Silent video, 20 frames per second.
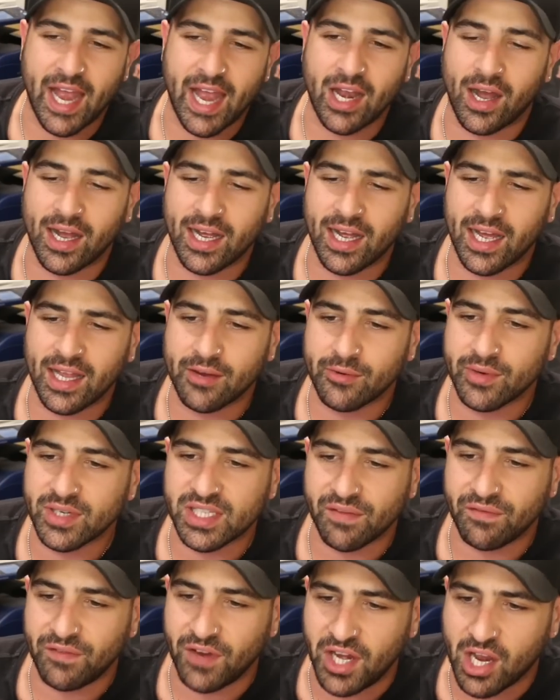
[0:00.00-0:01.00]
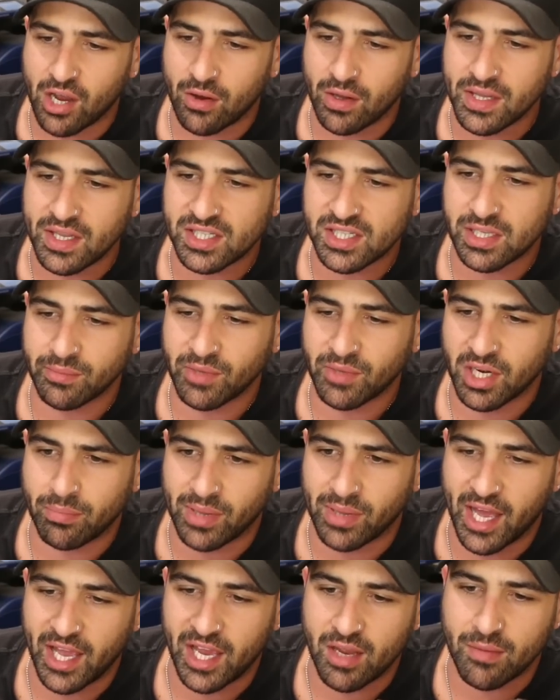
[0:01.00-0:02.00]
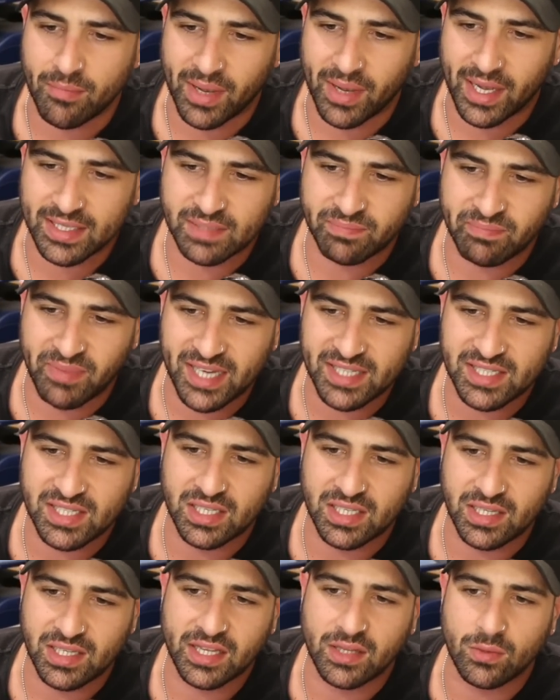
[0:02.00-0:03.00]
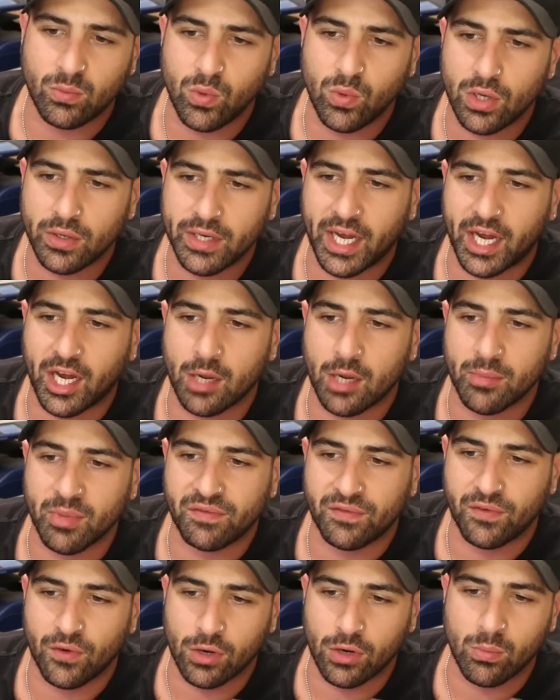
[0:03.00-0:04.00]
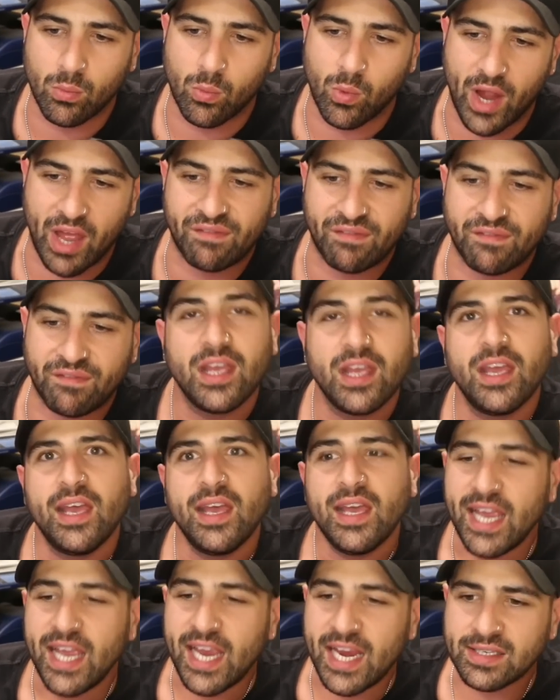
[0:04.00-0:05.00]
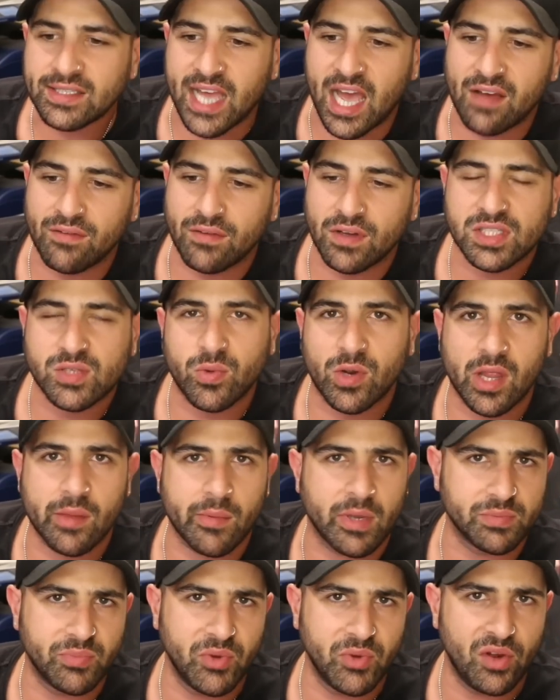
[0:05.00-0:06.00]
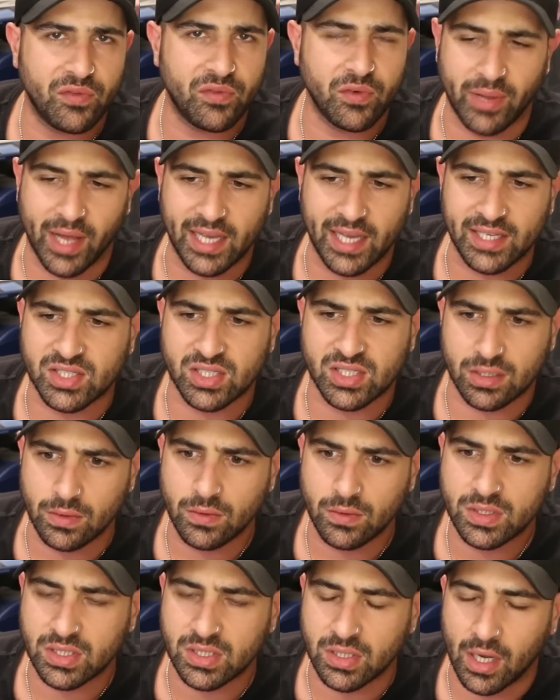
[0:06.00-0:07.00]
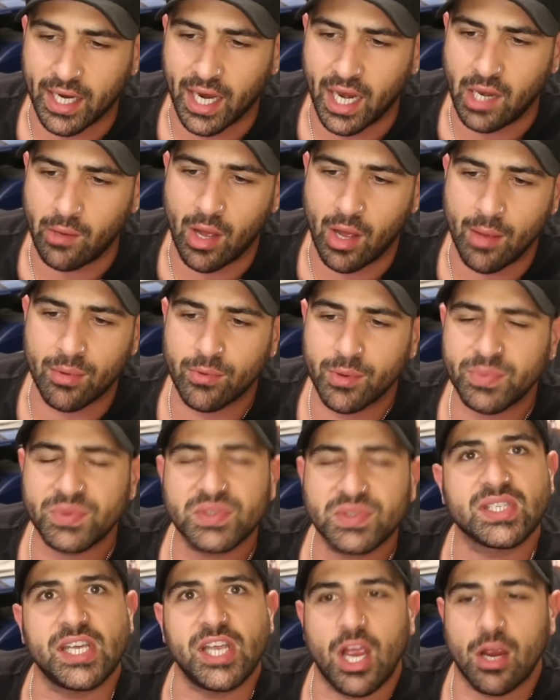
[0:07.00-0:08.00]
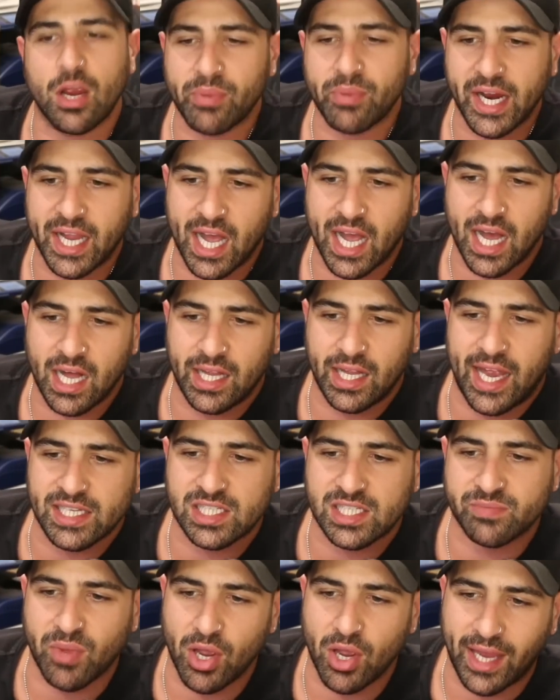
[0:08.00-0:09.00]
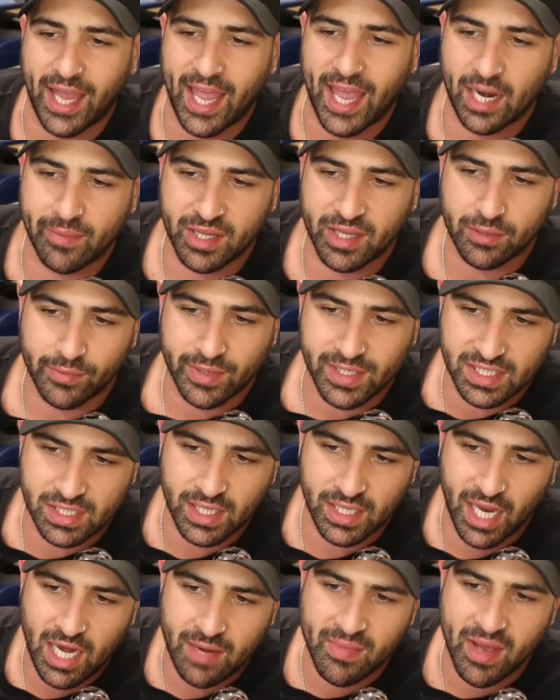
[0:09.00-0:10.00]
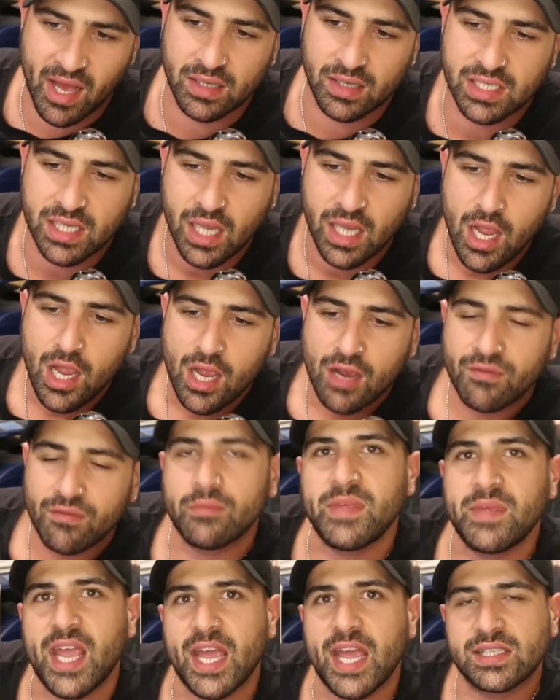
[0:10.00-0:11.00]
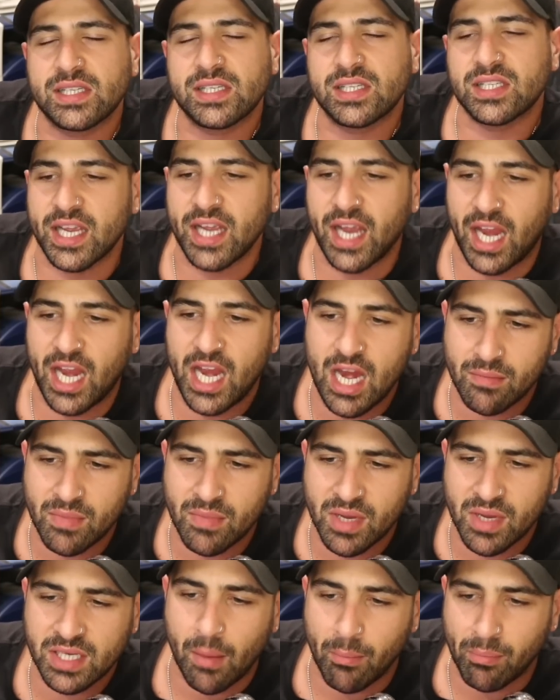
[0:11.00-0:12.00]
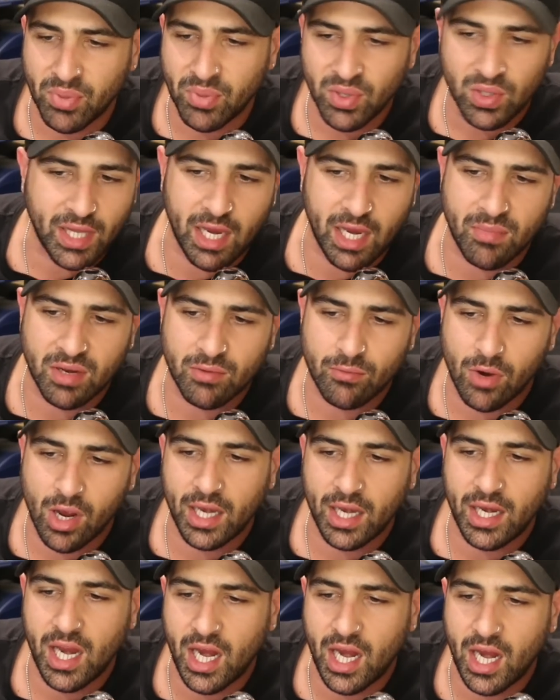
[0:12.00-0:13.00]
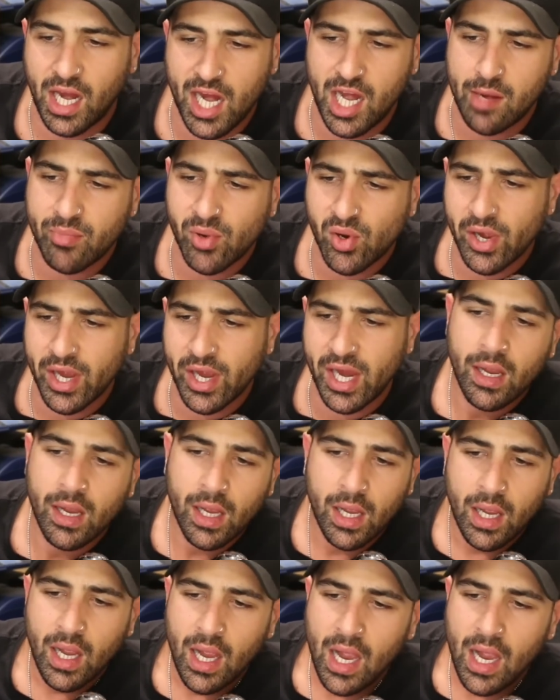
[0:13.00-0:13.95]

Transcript: And there is a video on this I'm going to play you. But basically at the World Economic Forum, WEF, in Davos, one of the most beautiful places it looks like anyway. But Ripple CEO Brad Garlinghouse spoke out about the recent emails from the SEC Hinman, Bill Hinman right here, Hinny boy.